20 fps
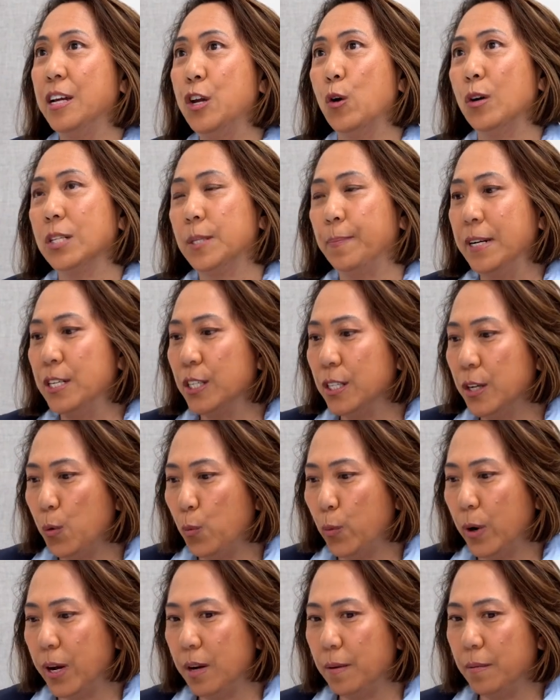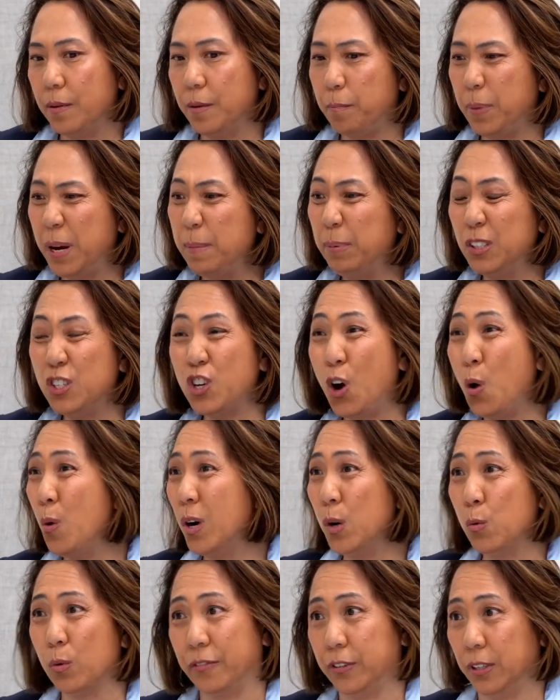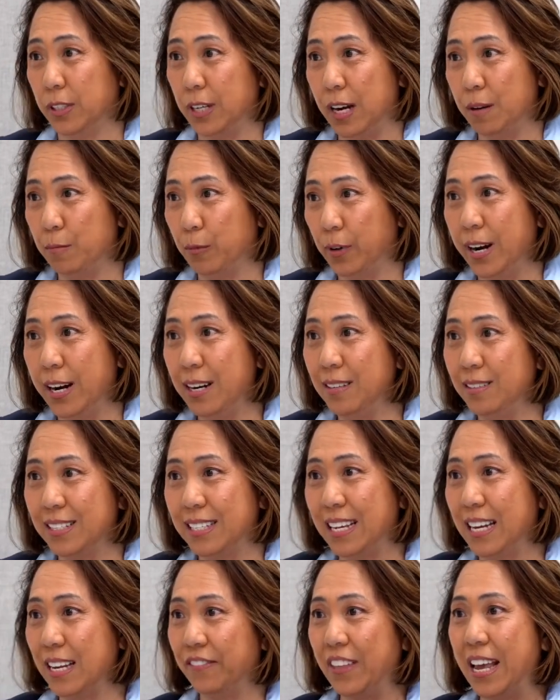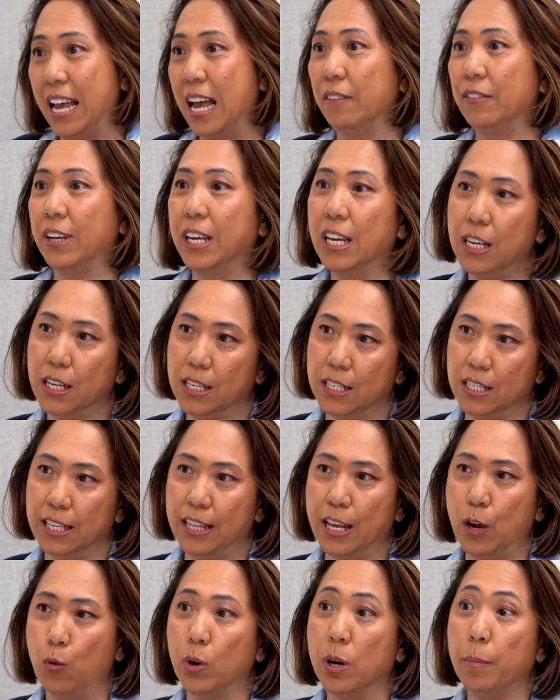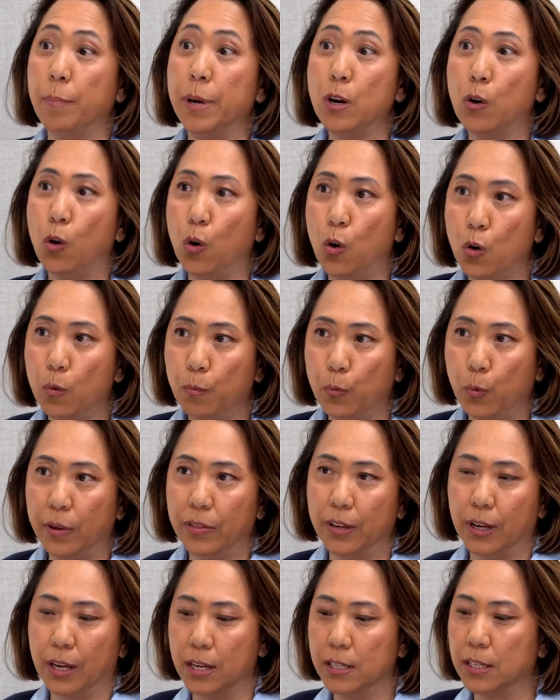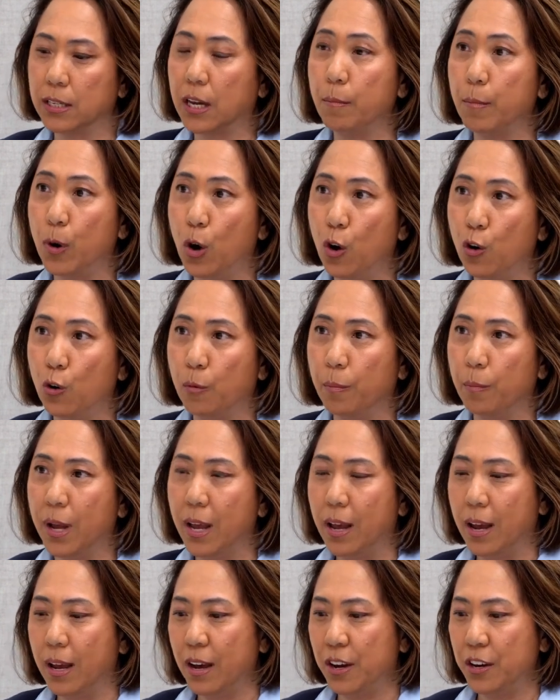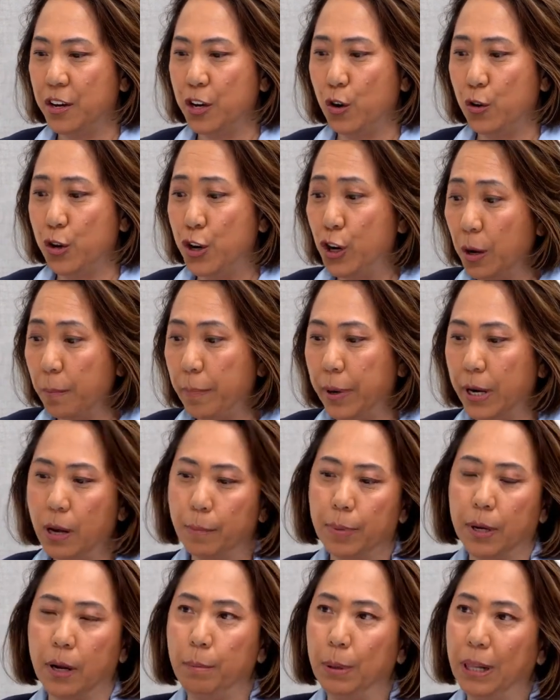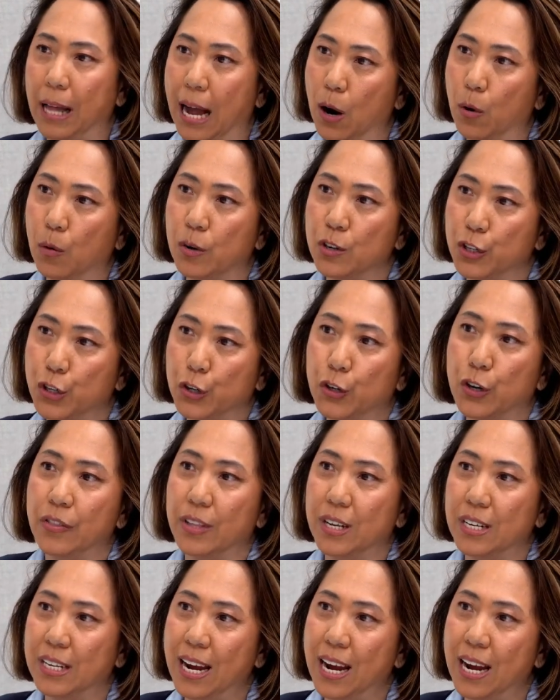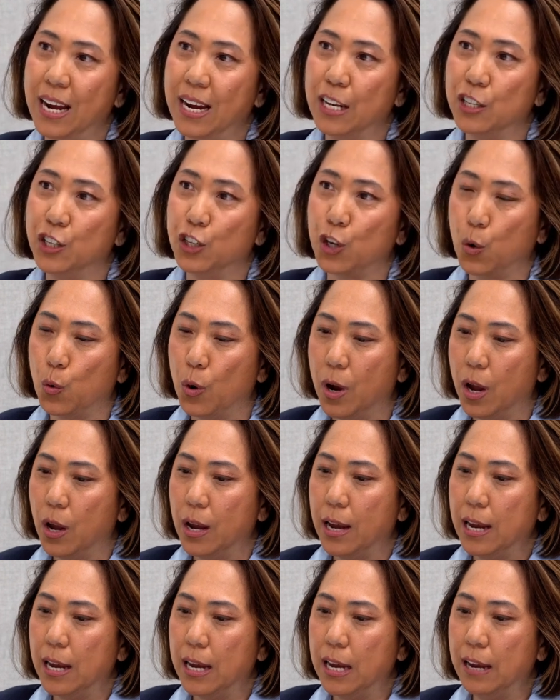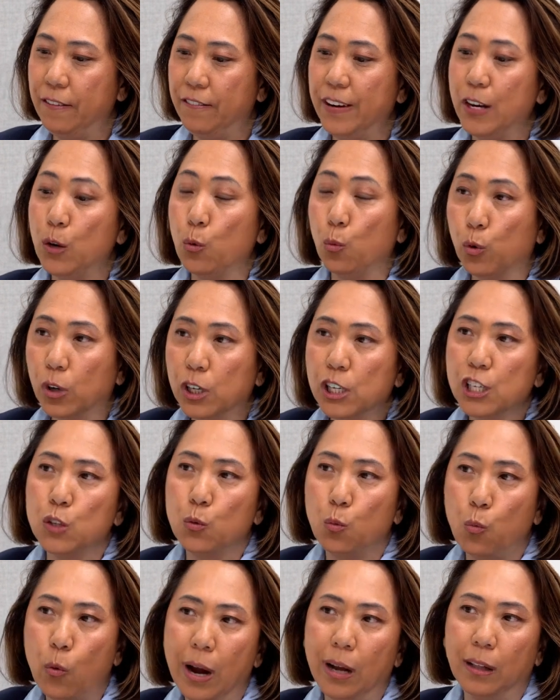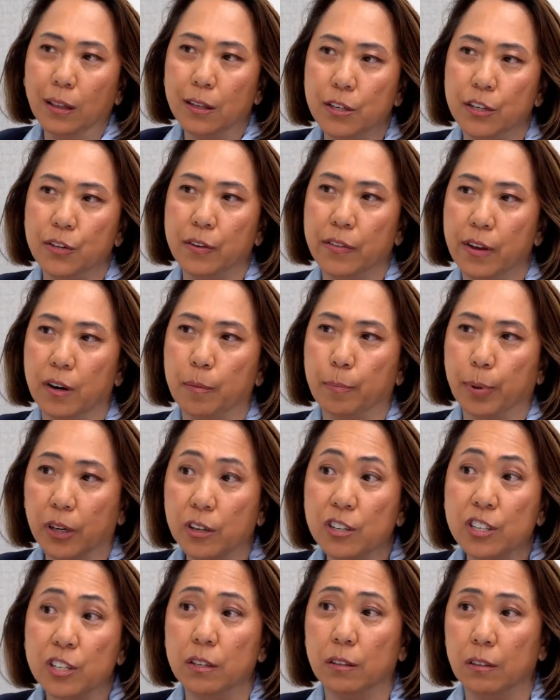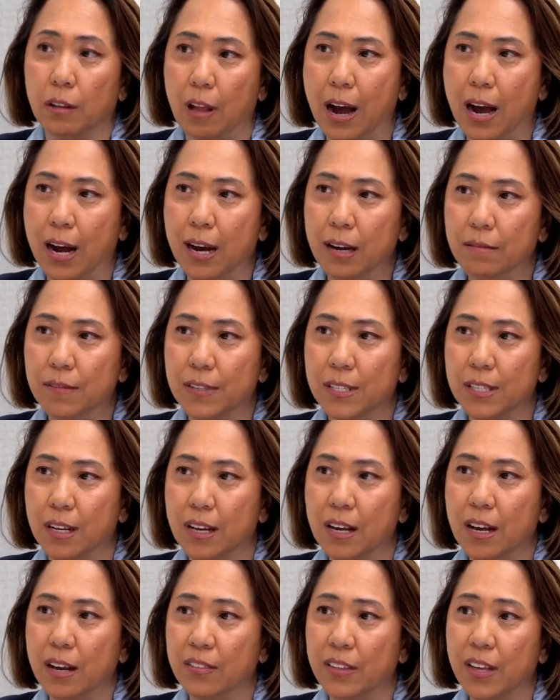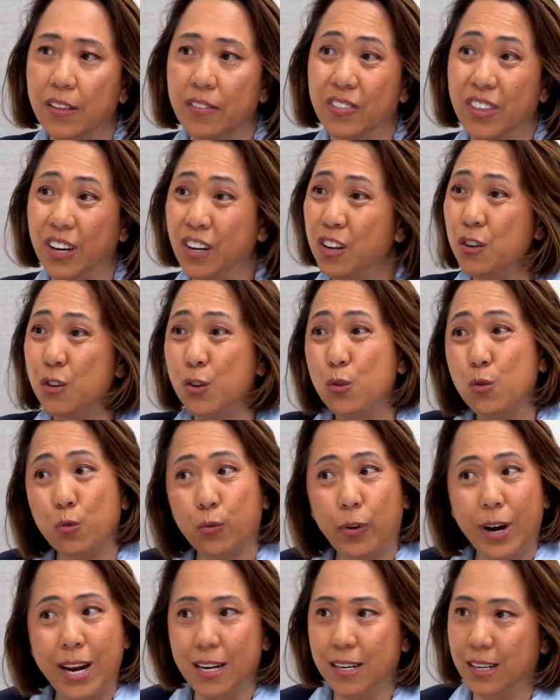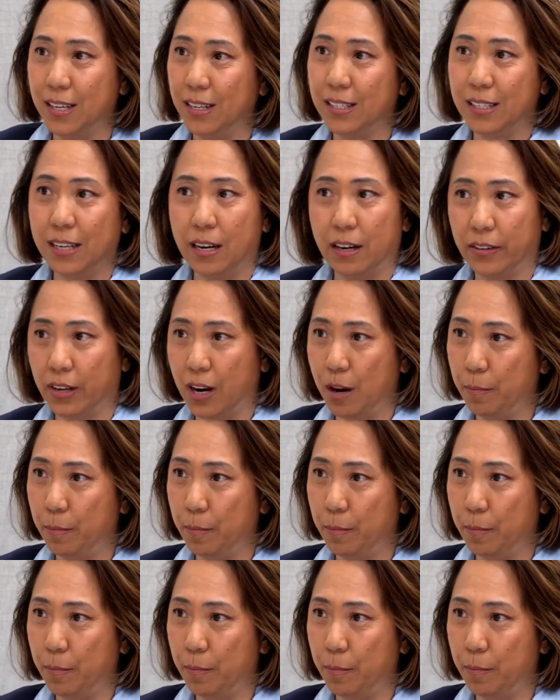Especially when people don't want to work full time, right? It's like if they have kids and they want to be home when the kids come home, you can pick up a couple hours during the day. And so if it works well into their personal lives, then they're going to do great inside our